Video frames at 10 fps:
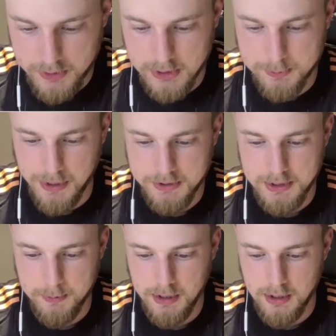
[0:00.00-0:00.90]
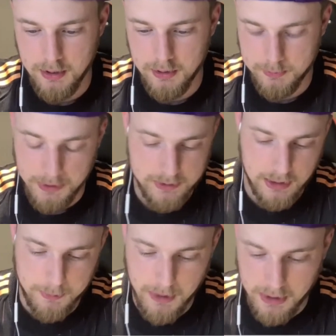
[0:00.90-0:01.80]
says best
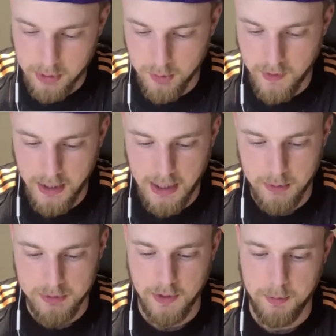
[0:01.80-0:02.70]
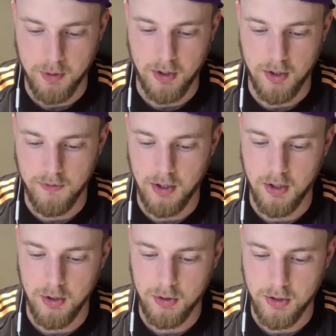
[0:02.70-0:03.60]
center back Juve had was Fabio
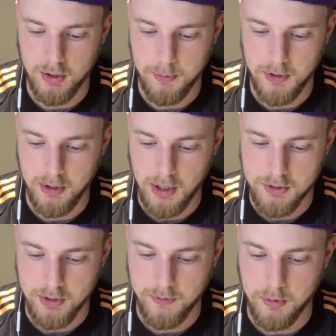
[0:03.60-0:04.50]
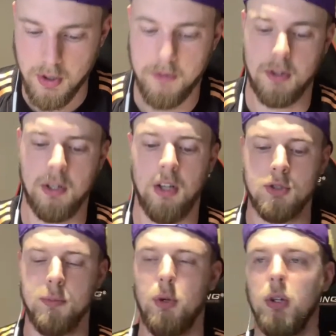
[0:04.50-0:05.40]
Cannavaro. Could have been a legend if we're not for
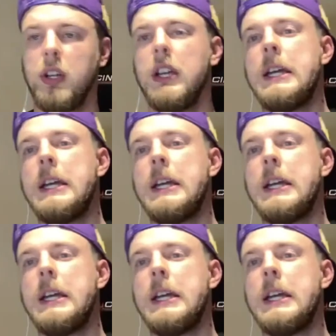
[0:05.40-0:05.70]
Calciopoli.